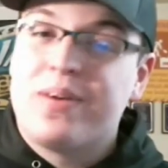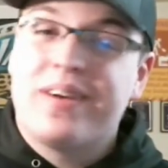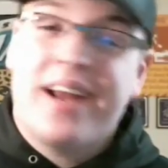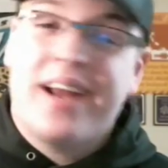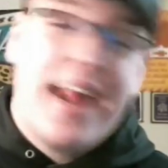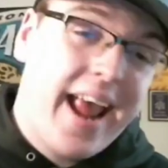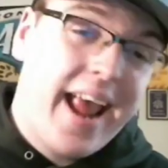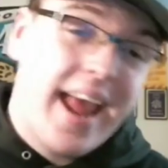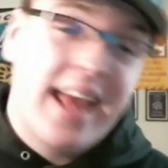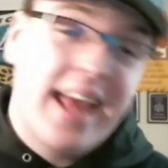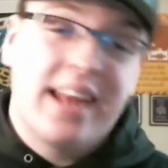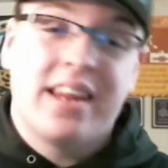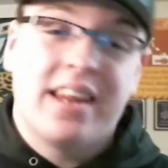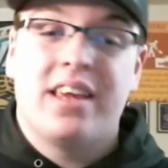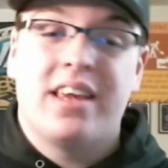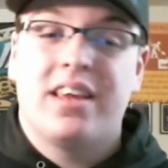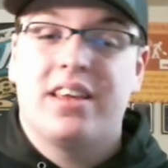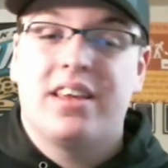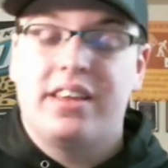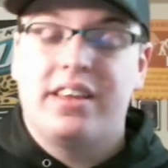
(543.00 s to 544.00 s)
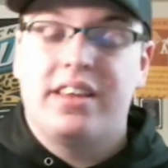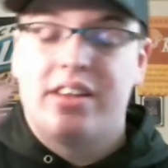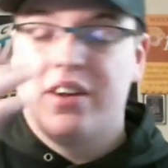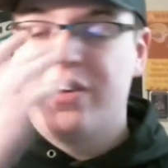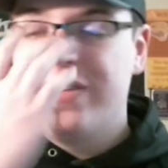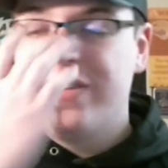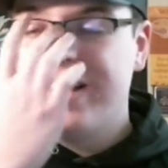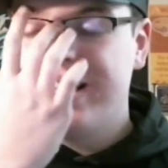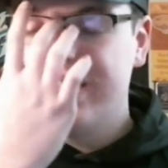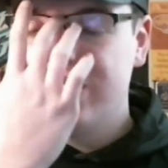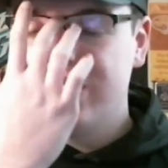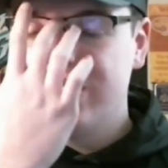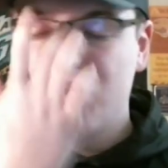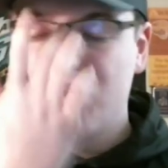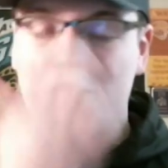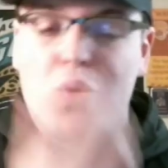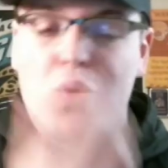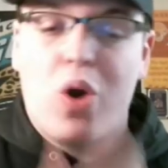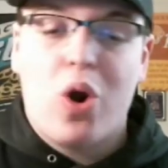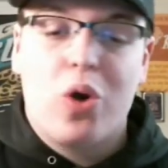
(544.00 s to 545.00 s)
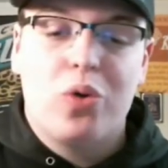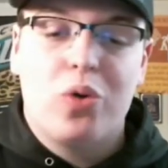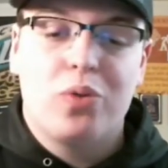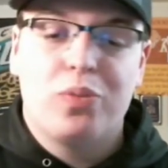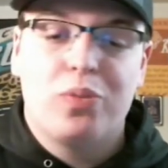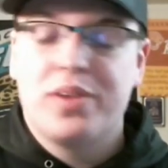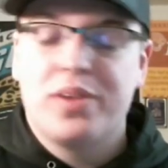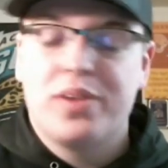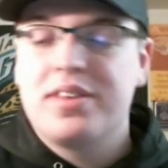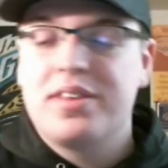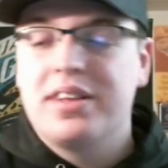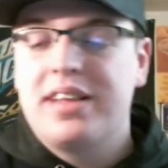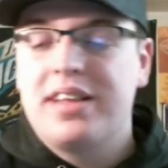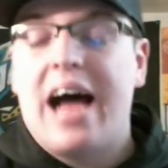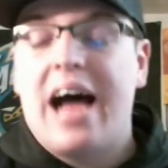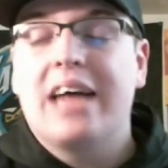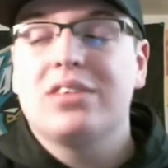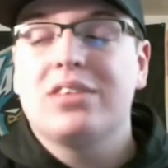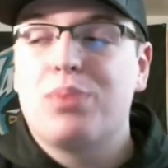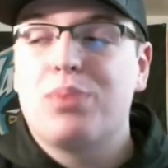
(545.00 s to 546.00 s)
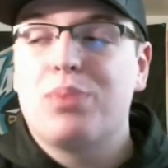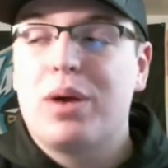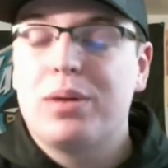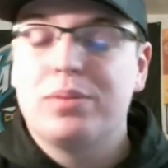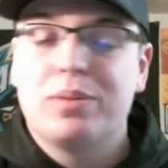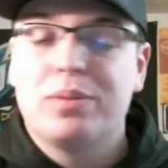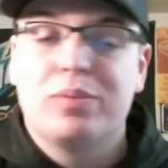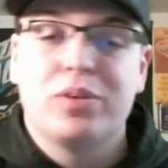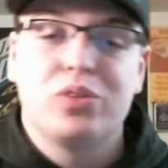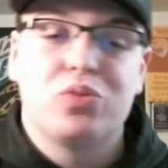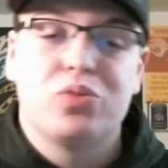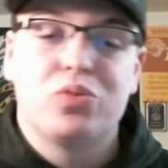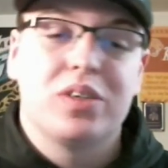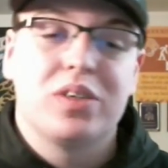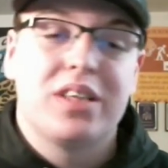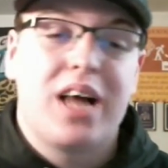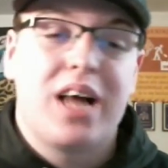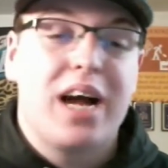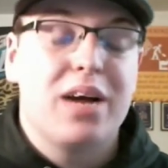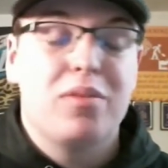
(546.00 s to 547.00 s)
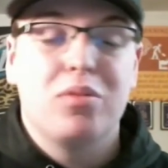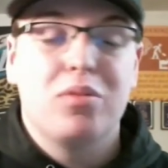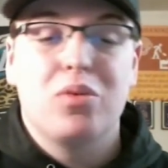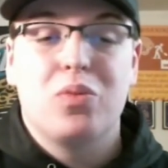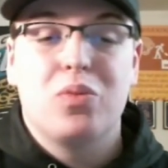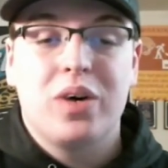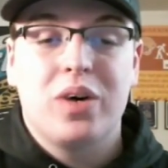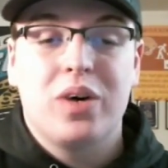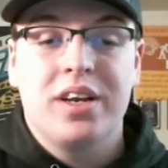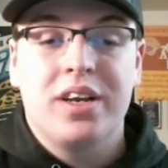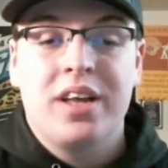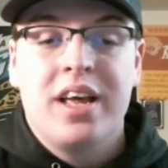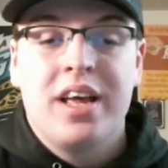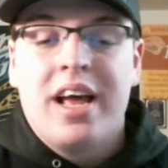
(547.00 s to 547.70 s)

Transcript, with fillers: Haney, you know, and Garrard was the last, probably most reliable one.